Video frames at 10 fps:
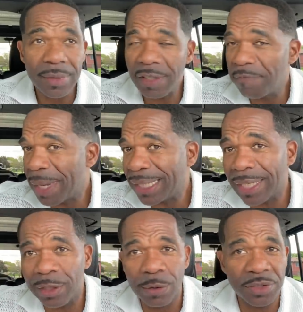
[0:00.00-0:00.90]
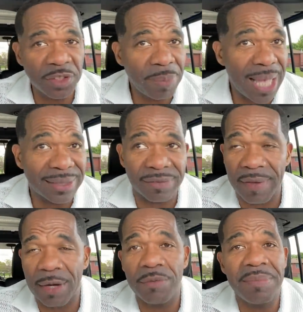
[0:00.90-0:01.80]
if Monday closes positive,
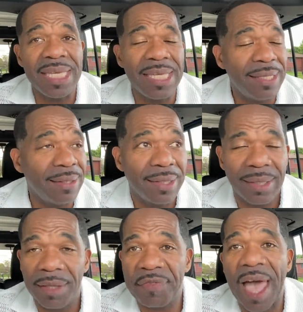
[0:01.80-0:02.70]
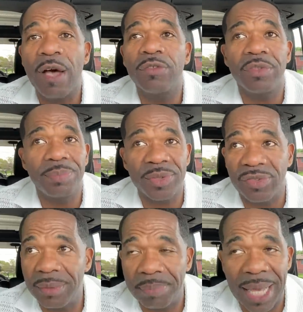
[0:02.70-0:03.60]
I don't mean
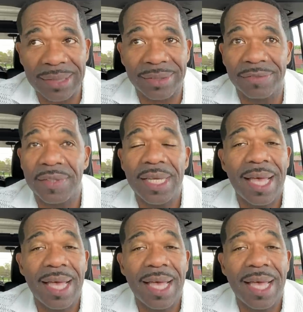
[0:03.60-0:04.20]
1,000% positive.